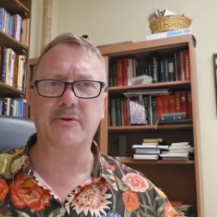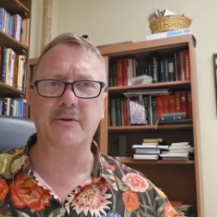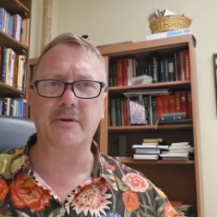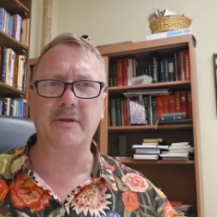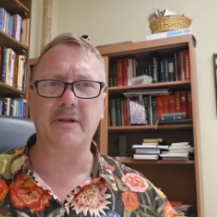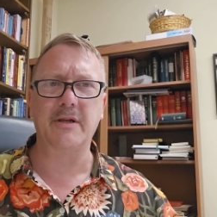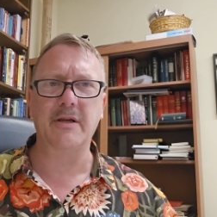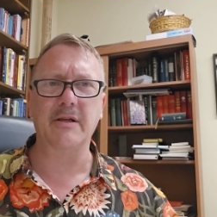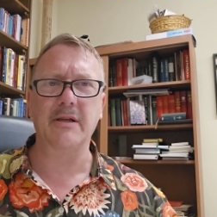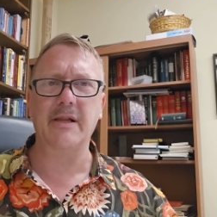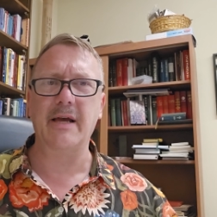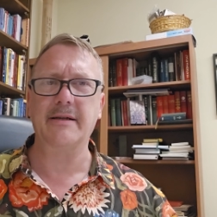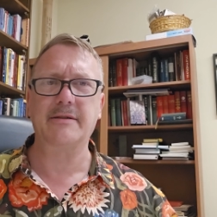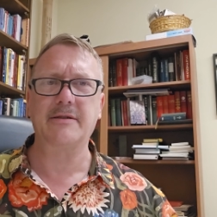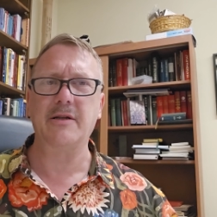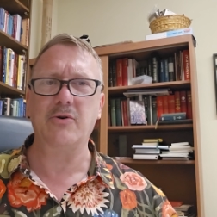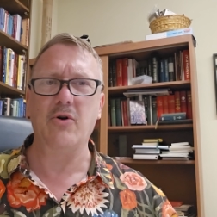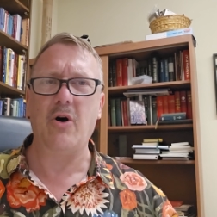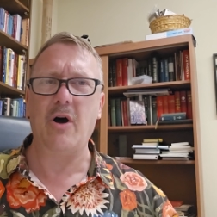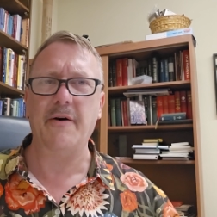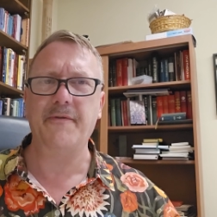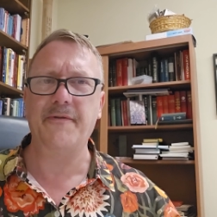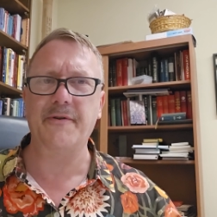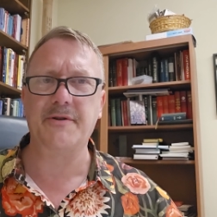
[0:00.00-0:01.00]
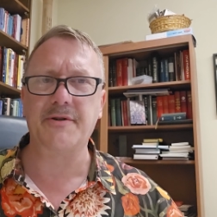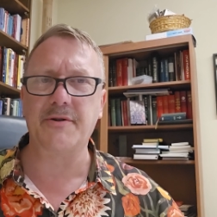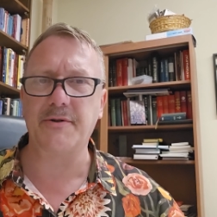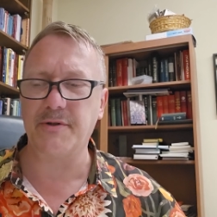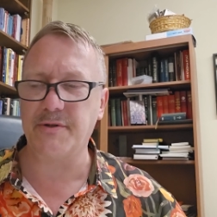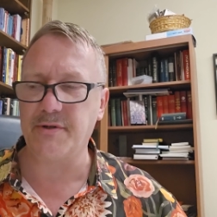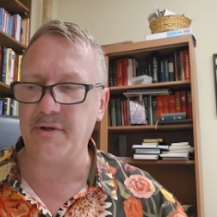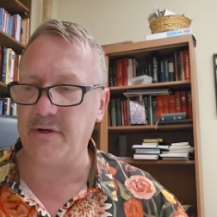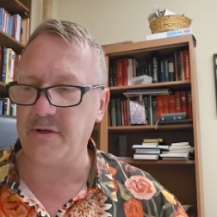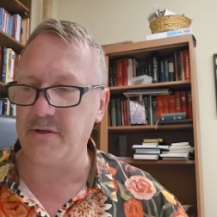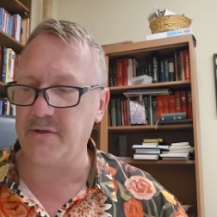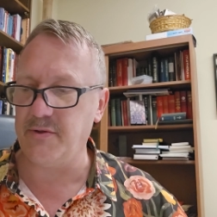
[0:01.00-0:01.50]
the elected
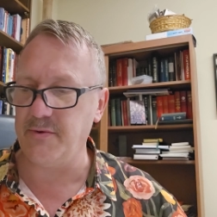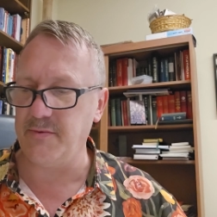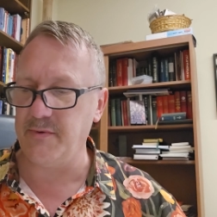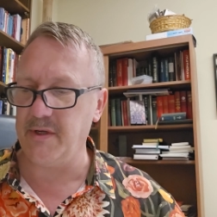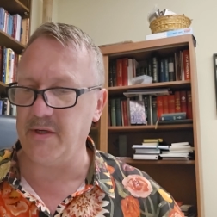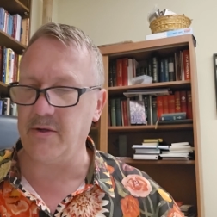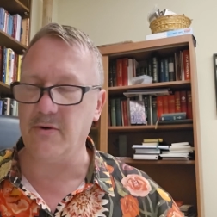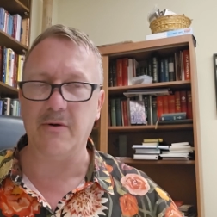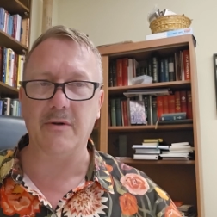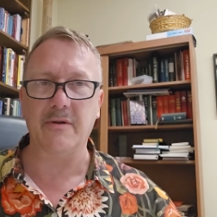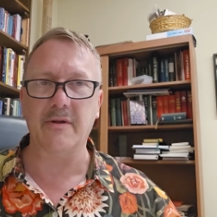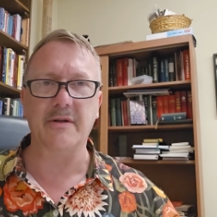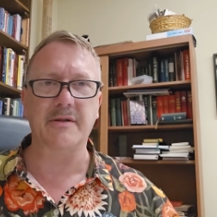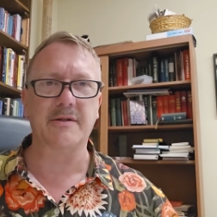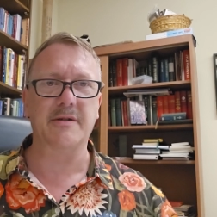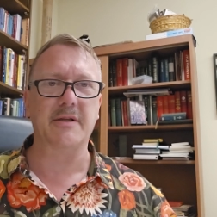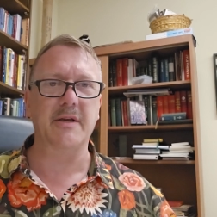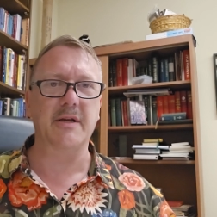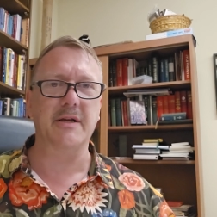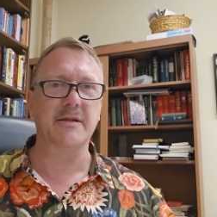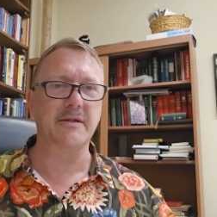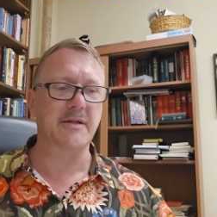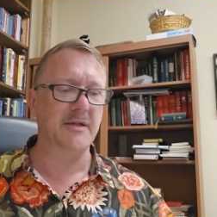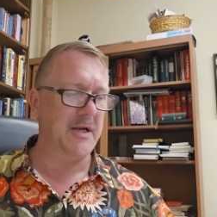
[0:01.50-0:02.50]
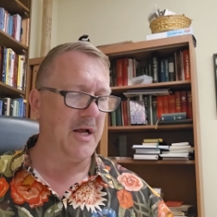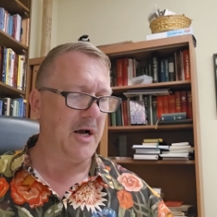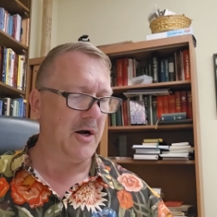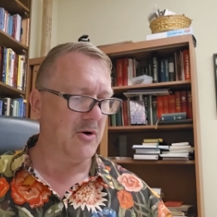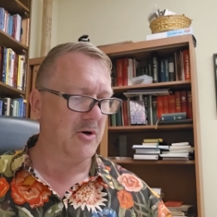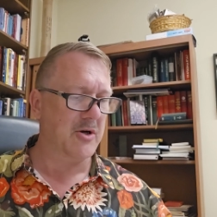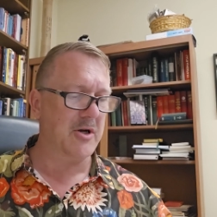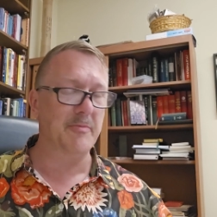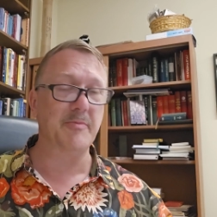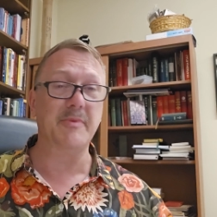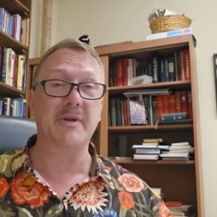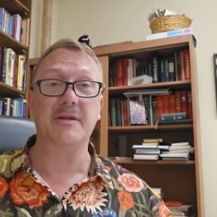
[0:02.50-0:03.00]
officers aren't doing all these things, and how
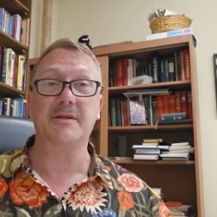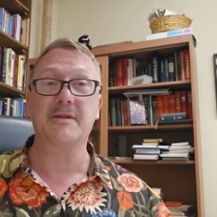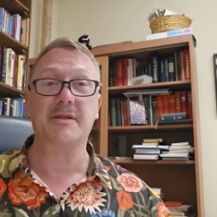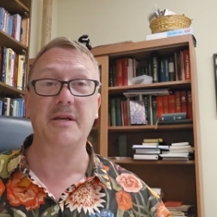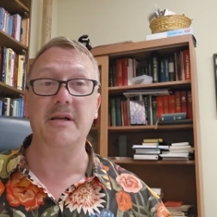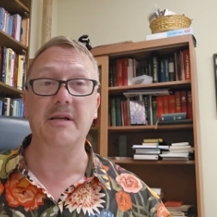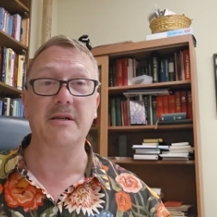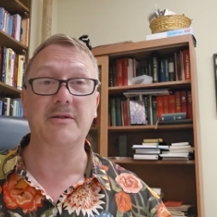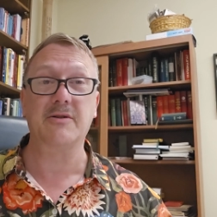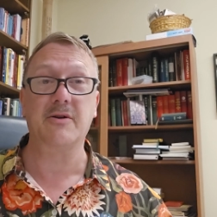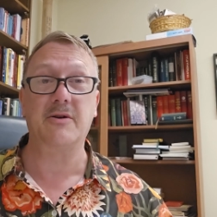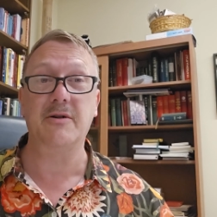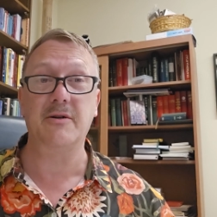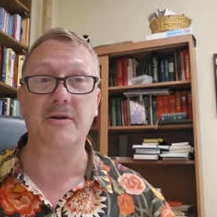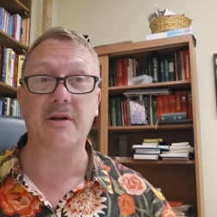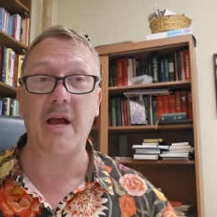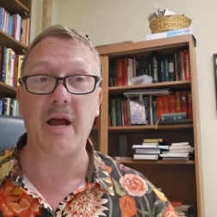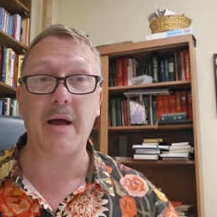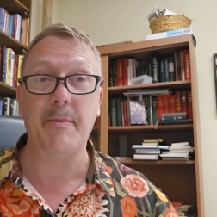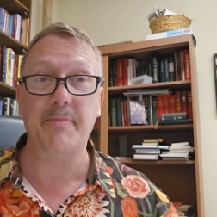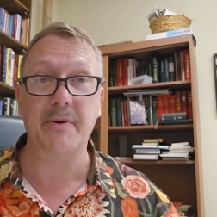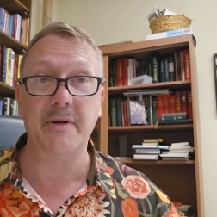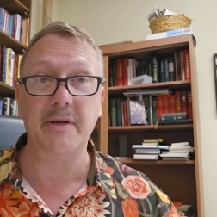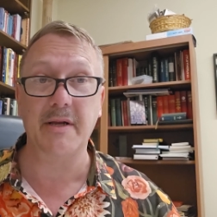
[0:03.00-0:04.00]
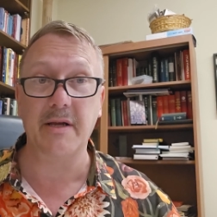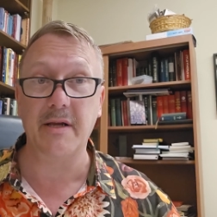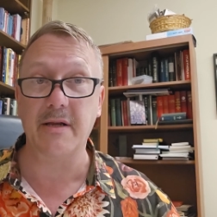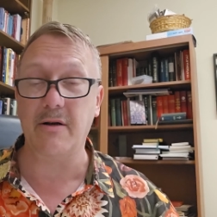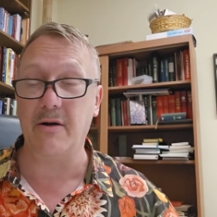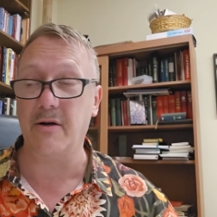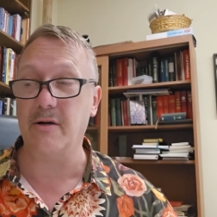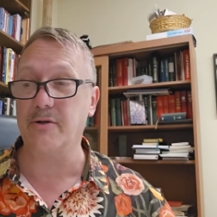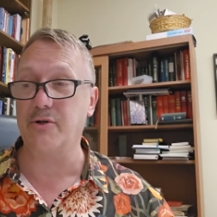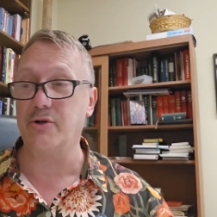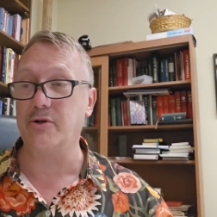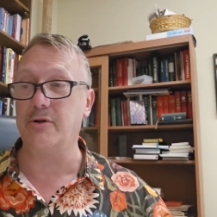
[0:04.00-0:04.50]
come these things aren't happening in
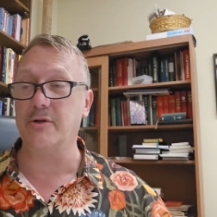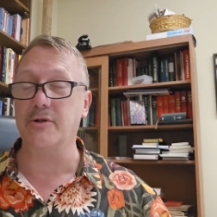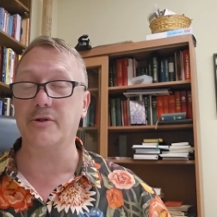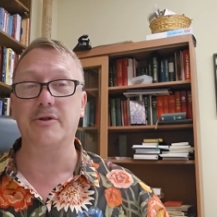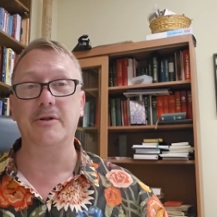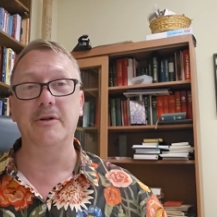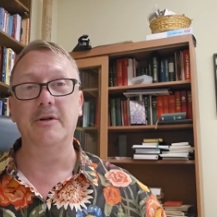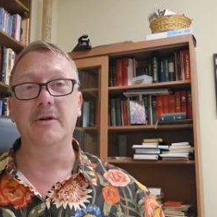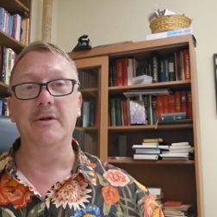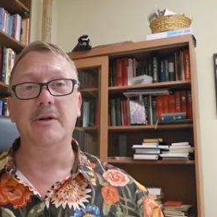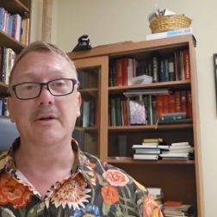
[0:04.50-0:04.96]
our church?